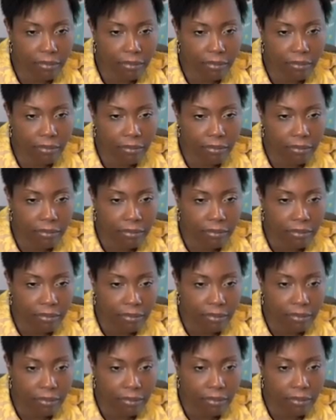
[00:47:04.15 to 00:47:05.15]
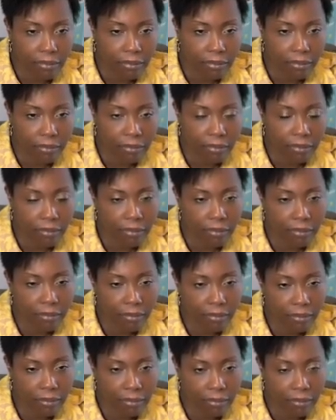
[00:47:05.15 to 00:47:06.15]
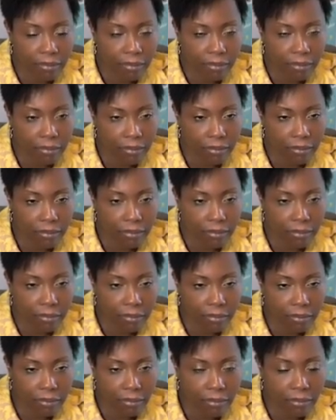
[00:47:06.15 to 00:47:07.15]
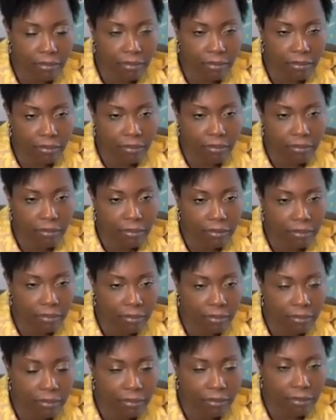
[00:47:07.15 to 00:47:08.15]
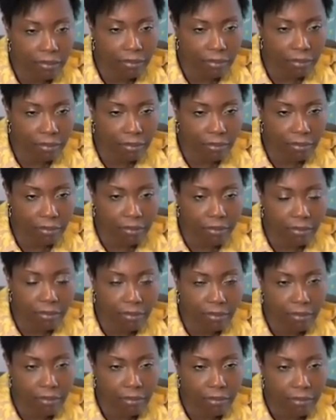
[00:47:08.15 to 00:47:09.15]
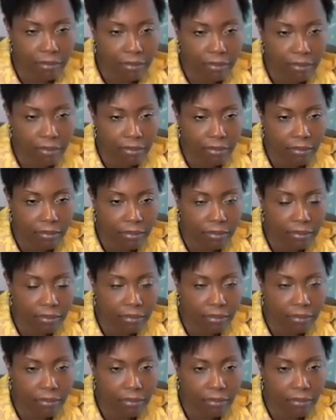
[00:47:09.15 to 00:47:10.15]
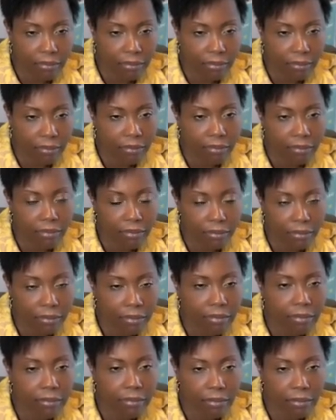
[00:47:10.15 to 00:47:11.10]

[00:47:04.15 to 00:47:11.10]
(silent)